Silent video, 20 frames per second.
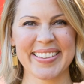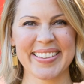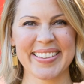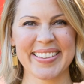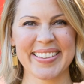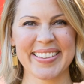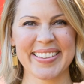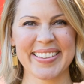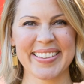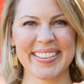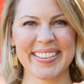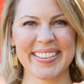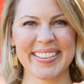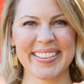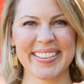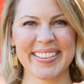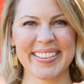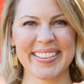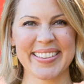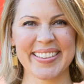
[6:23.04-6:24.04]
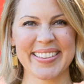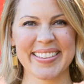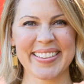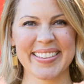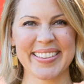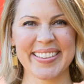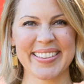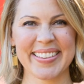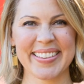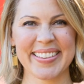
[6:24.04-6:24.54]

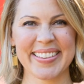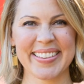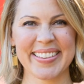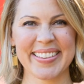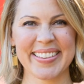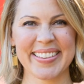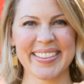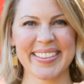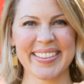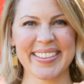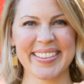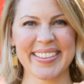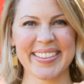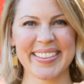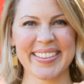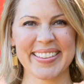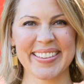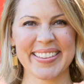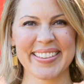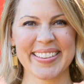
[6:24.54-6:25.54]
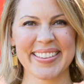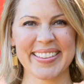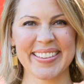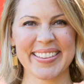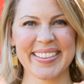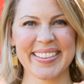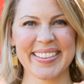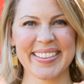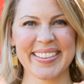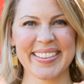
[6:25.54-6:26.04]

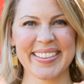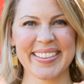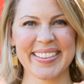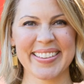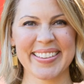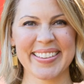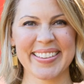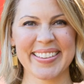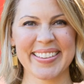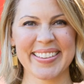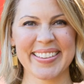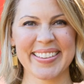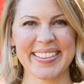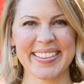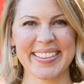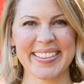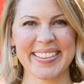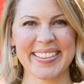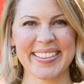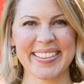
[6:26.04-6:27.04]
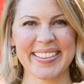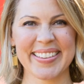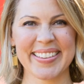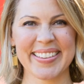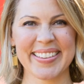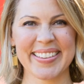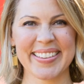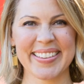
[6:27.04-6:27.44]
The face doesn't move, so there is nothing to read.